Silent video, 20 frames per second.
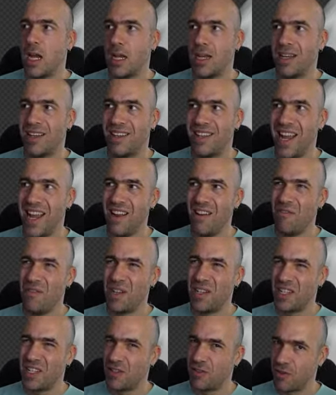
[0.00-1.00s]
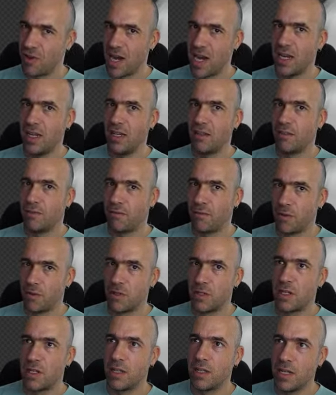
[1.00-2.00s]
they restrain of
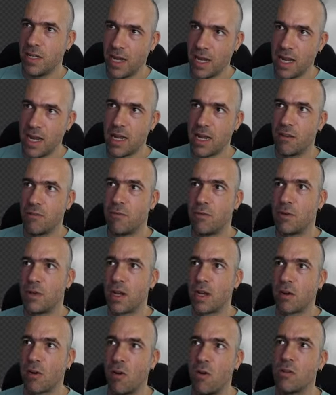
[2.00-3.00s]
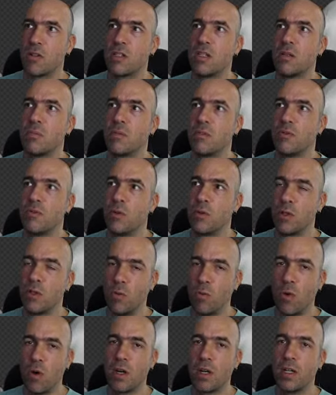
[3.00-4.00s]
using the AI for their concepts, for
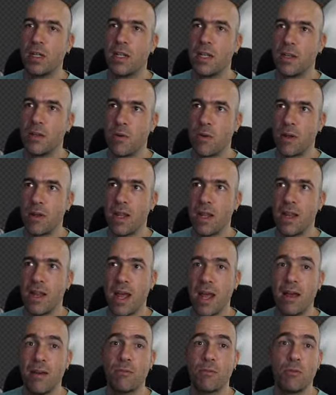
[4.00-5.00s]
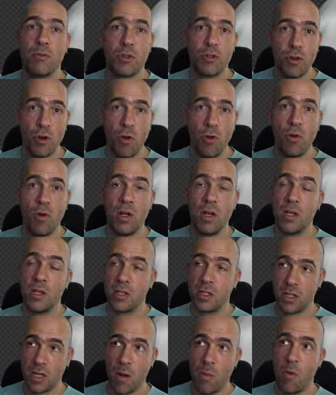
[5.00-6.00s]
the work that, you, that they have to show
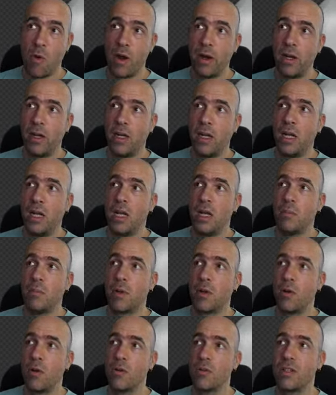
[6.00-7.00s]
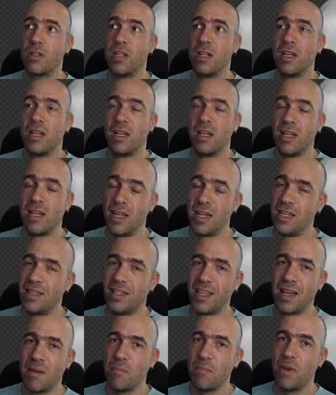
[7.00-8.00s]
somewhere, because
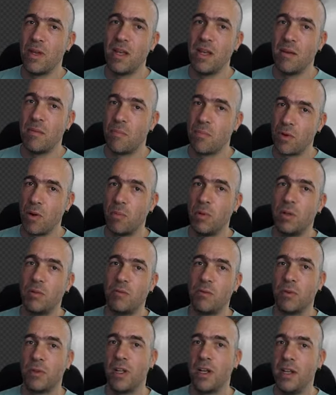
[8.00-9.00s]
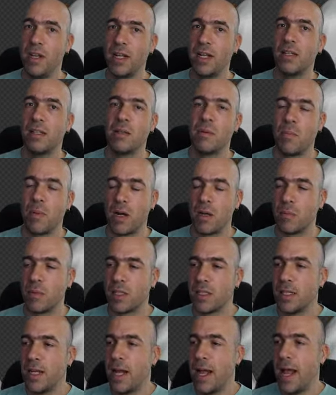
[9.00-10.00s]
it can be problem for the legal
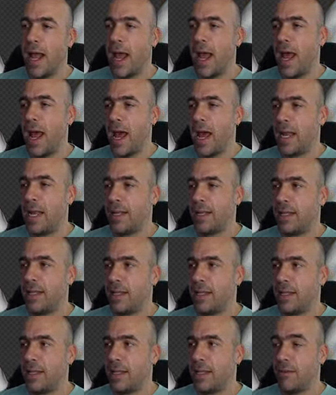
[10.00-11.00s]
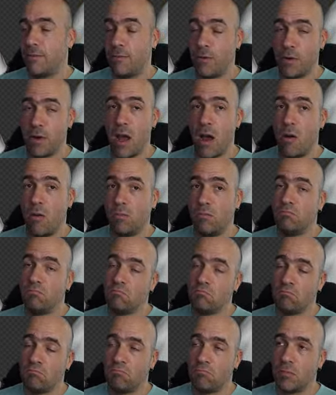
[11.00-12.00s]
department. And for now,
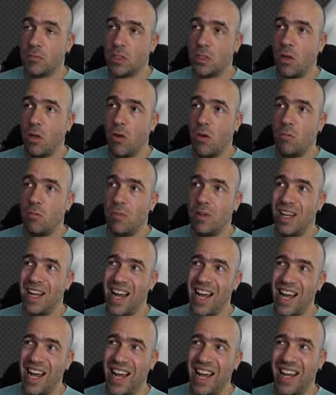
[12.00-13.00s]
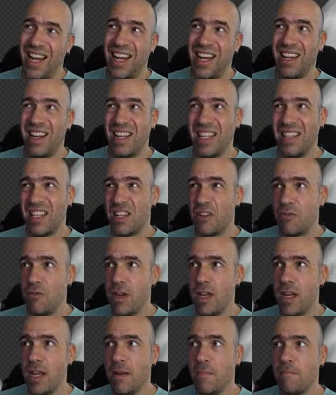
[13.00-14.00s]
so uh, in the
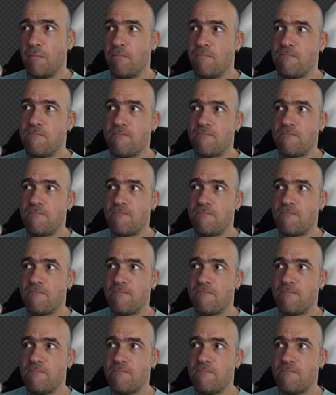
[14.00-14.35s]
3D,